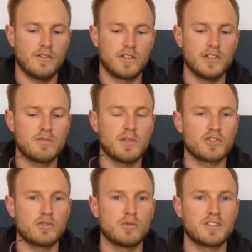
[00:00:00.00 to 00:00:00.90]
to use
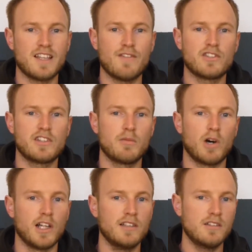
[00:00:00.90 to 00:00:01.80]
module
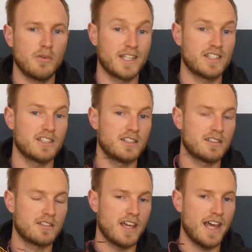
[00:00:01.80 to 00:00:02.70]
71, which
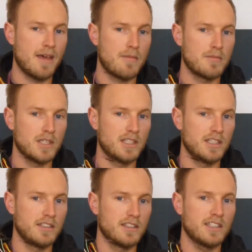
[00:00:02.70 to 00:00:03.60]
is the
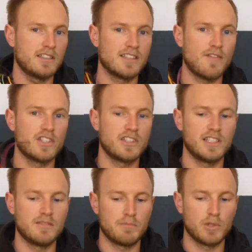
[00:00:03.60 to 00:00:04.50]

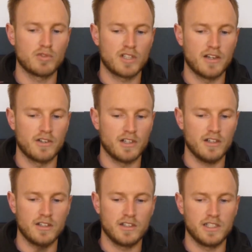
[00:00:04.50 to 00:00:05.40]
MED17
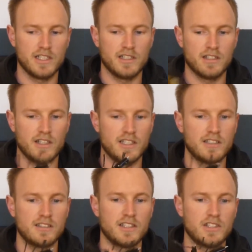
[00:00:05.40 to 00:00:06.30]
bootloader. You need an
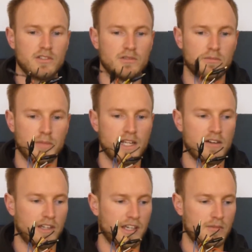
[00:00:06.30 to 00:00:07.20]
ECU
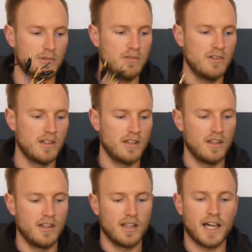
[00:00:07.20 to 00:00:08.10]
pinout cable.
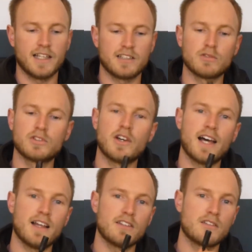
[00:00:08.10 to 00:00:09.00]
And this also
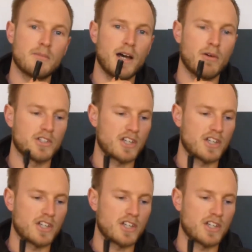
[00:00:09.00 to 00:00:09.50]
has the power